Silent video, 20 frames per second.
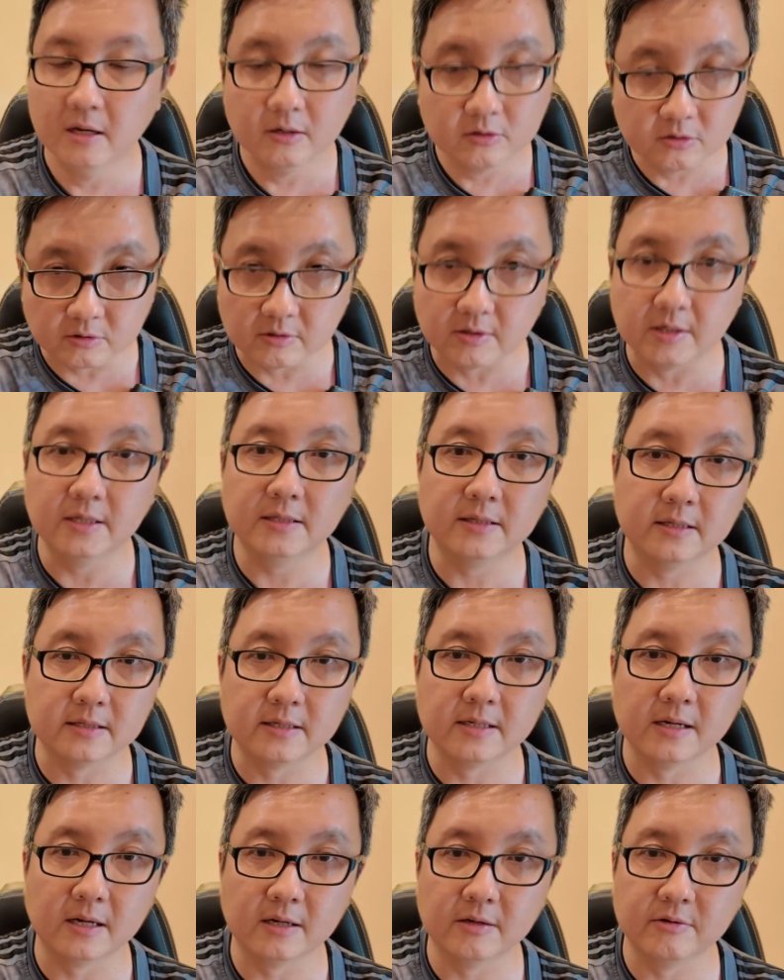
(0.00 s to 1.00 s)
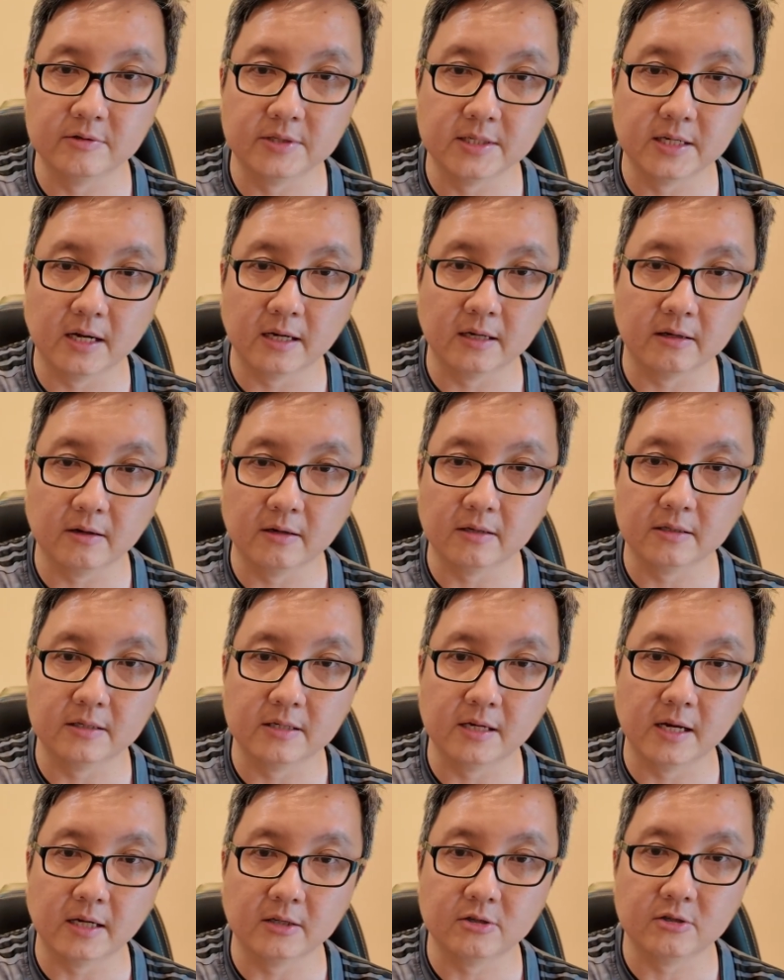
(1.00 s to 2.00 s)
So this is another reason I got
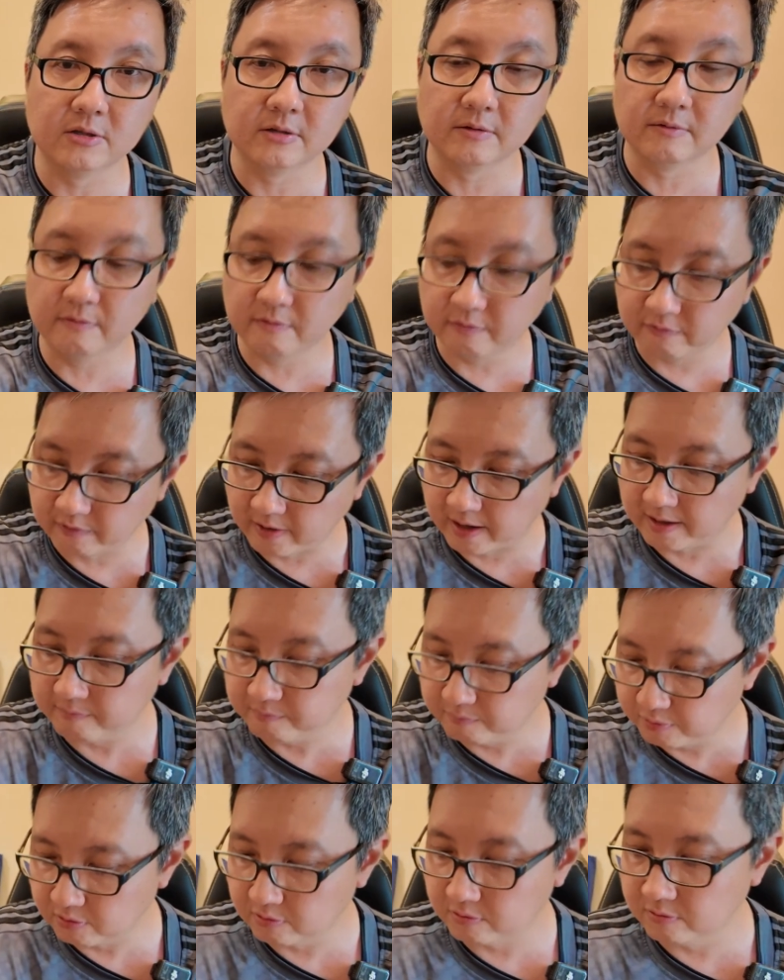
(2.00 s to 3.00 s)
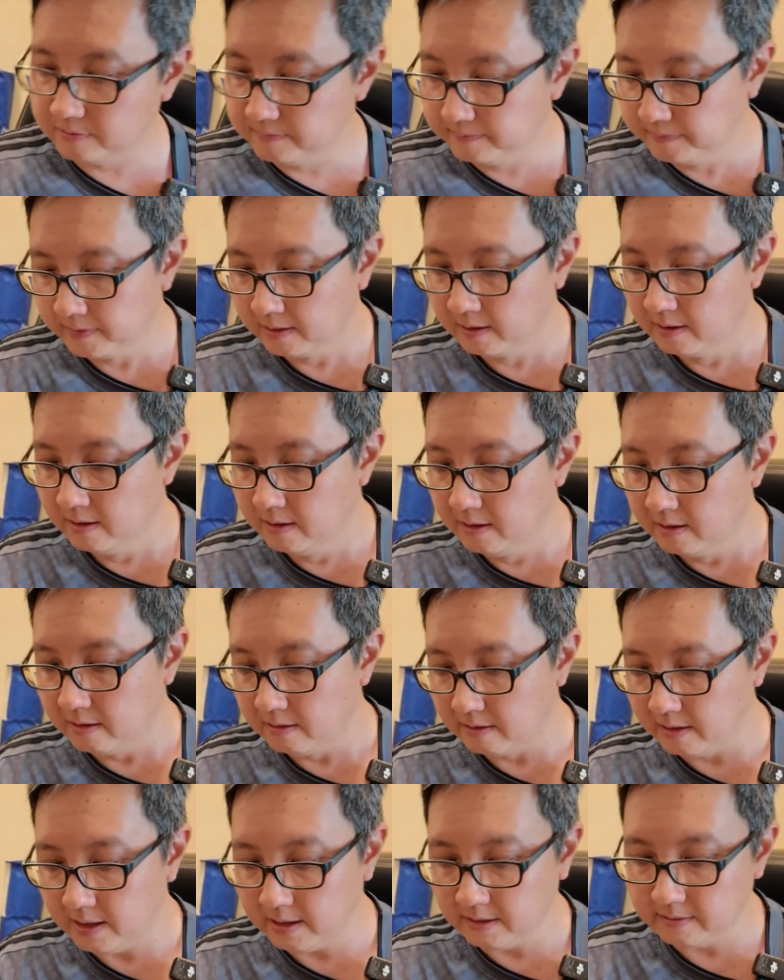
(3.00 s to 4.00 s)
the Action 5 Pro. All
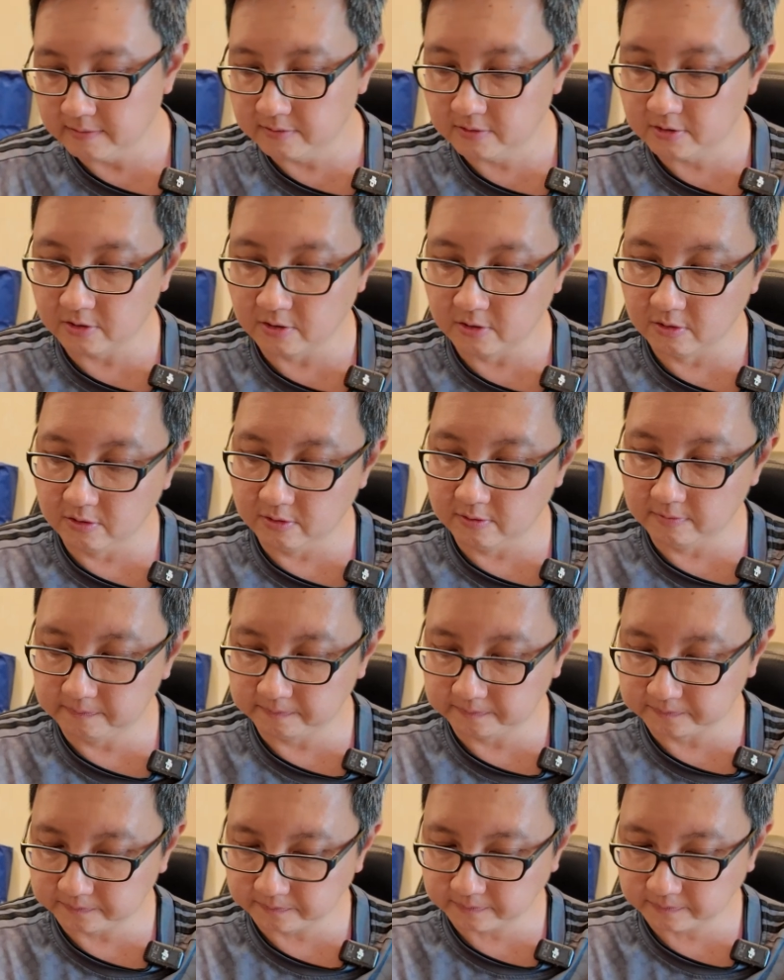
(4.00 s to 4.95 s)
right, so